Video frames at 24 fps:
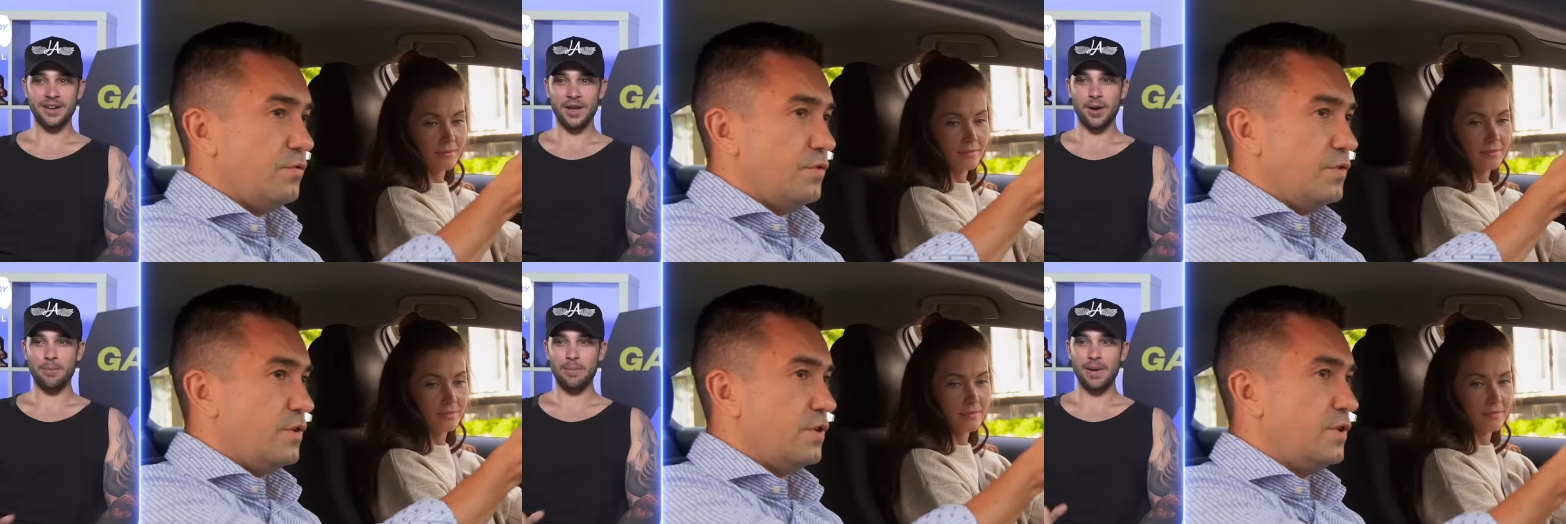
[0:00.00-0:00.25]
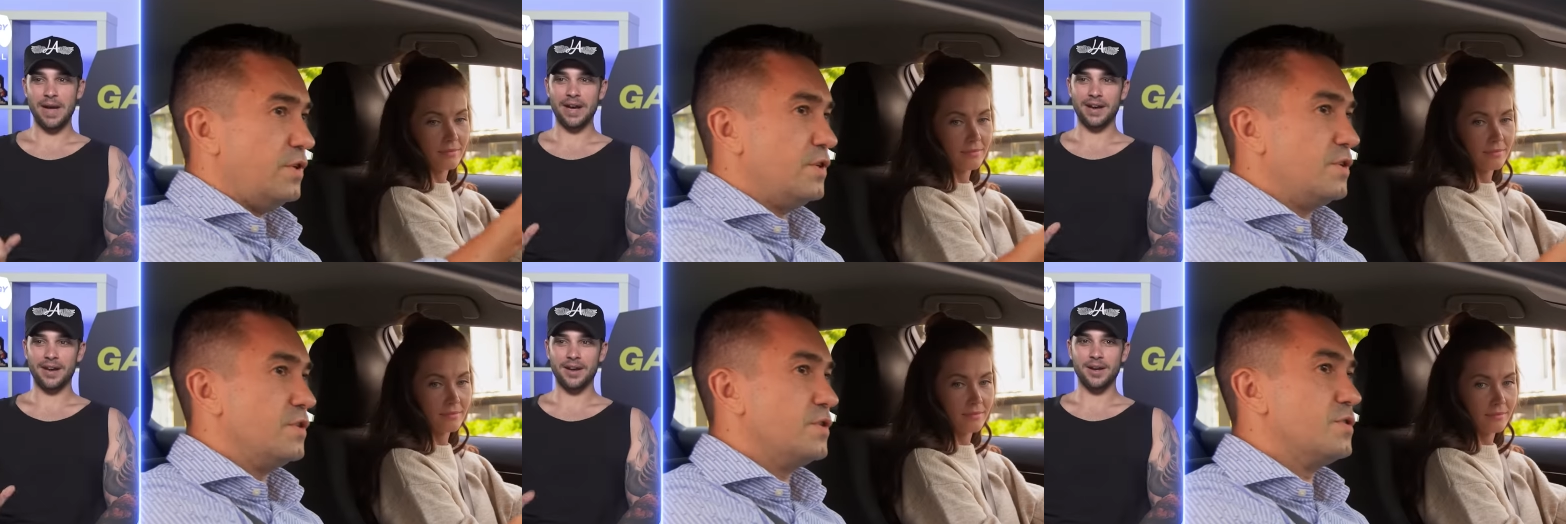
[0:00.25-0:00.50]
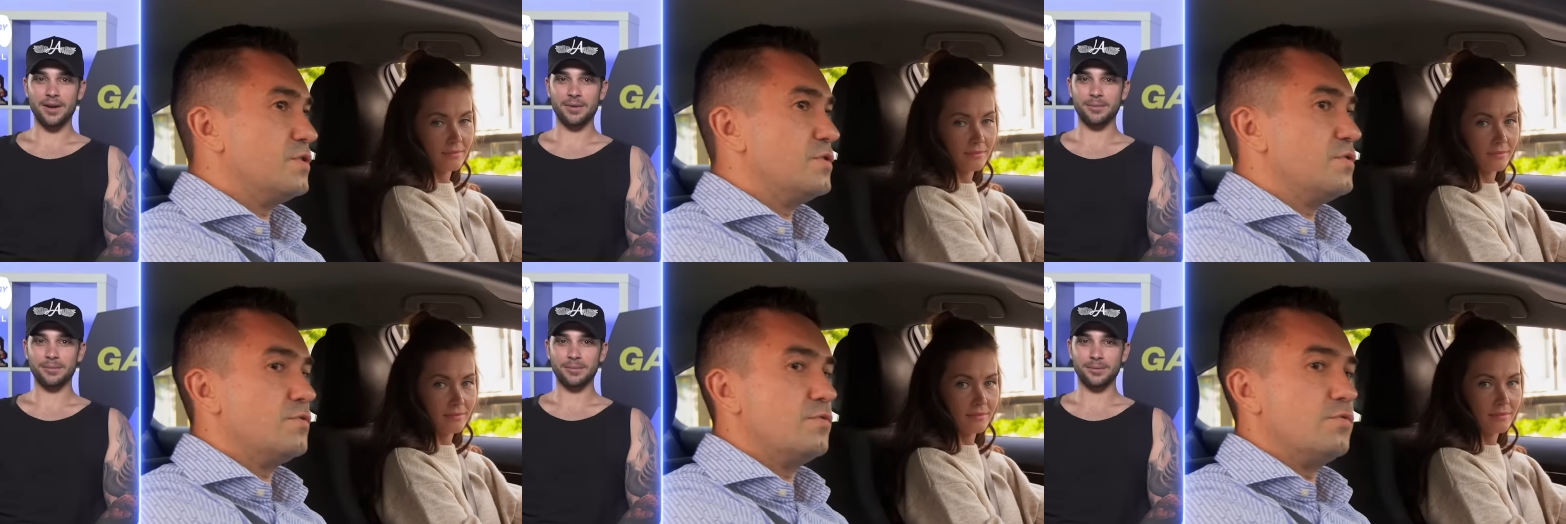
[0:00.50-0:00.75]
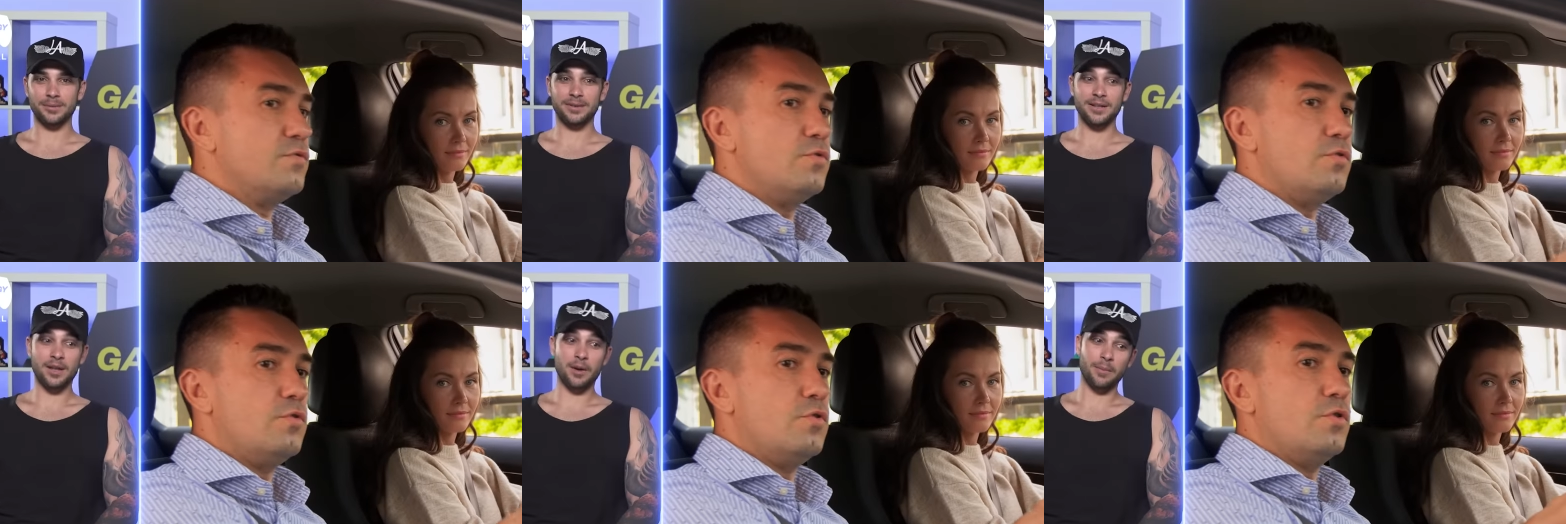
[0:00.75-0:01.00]
Speaker 1: now back up,
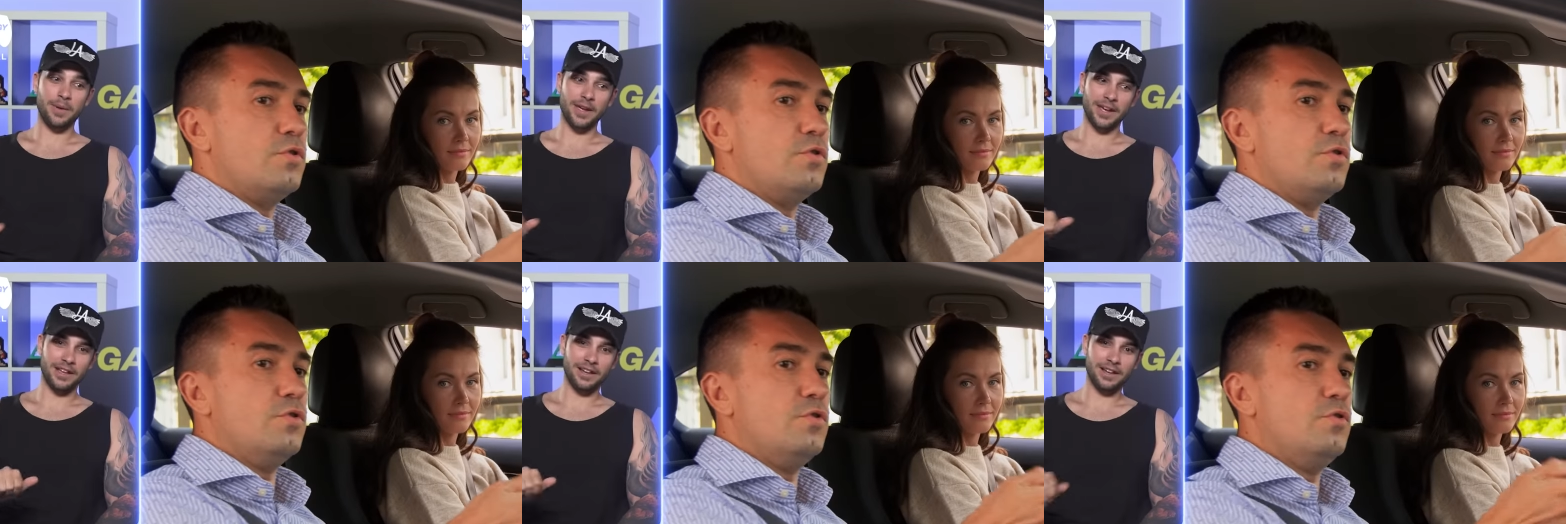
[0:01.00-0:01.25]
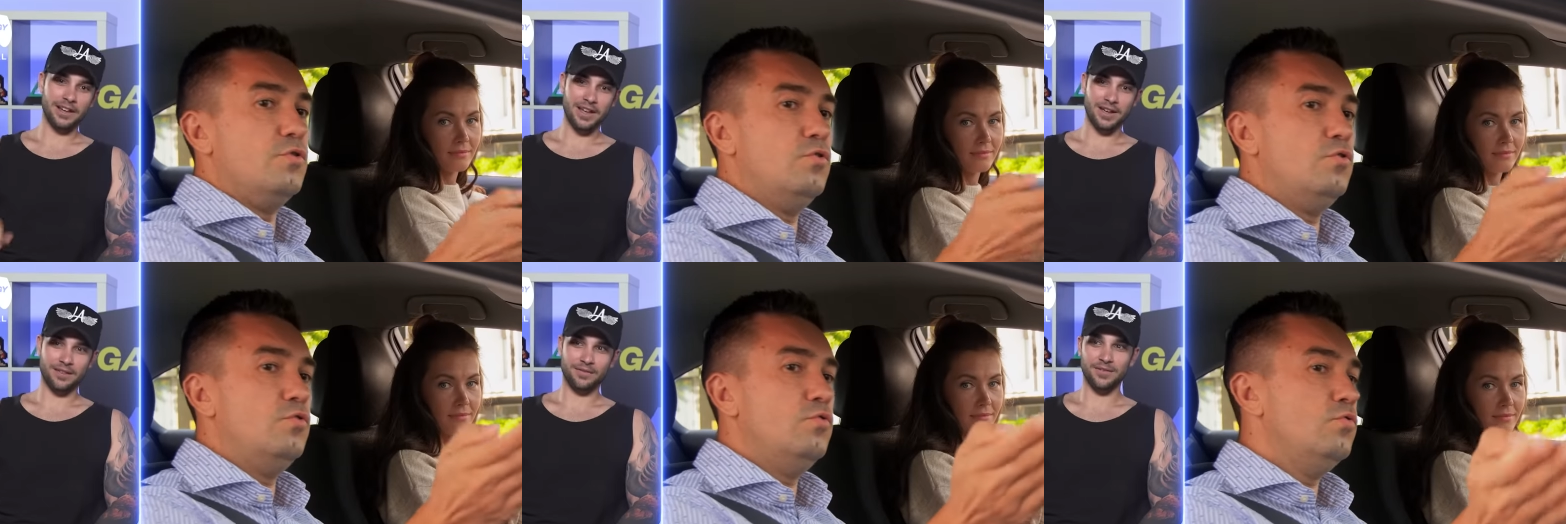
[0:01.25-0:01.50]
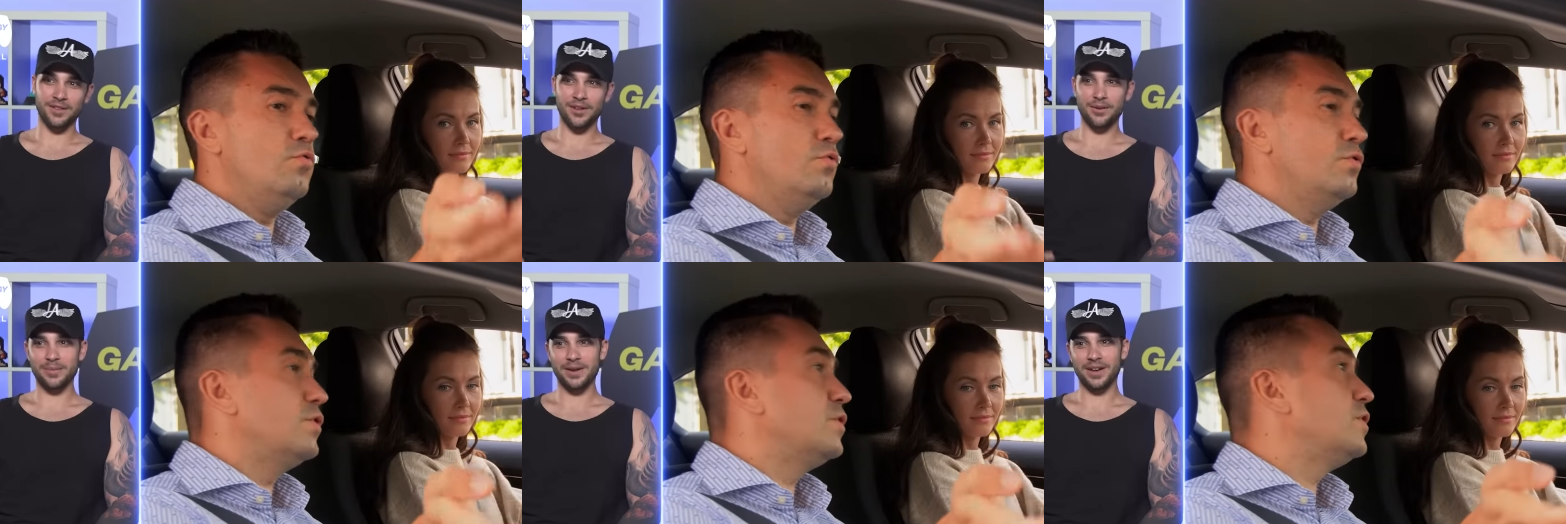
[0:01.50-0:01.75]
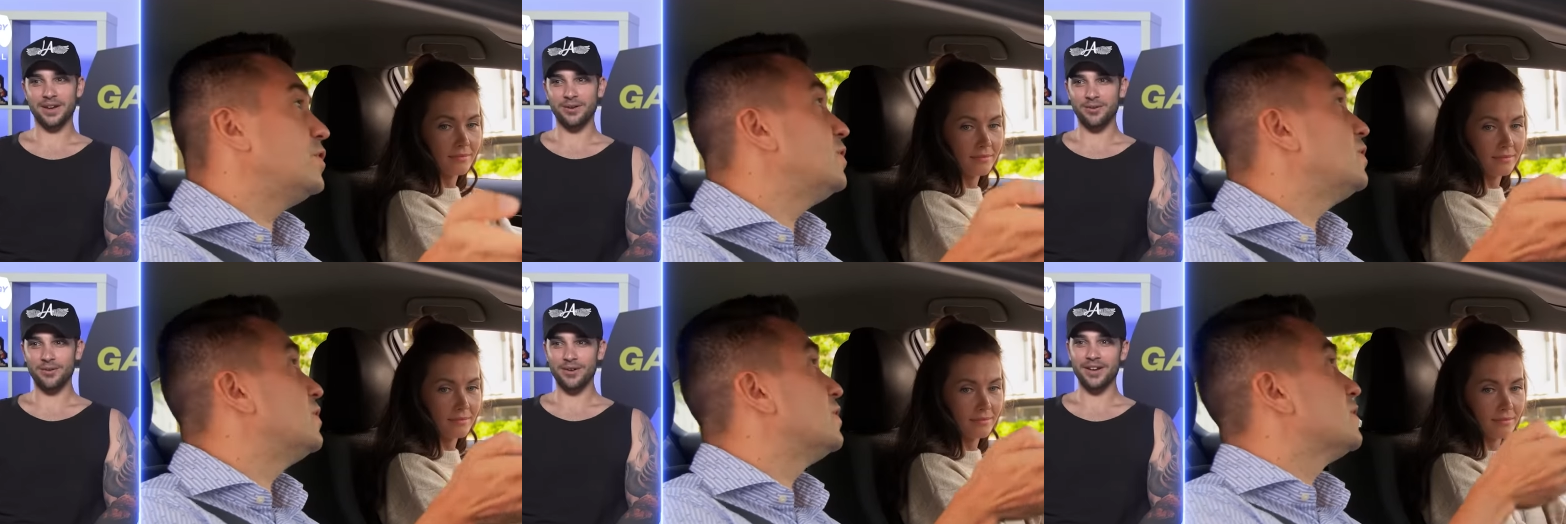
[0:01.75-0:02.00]
now make a left, now make a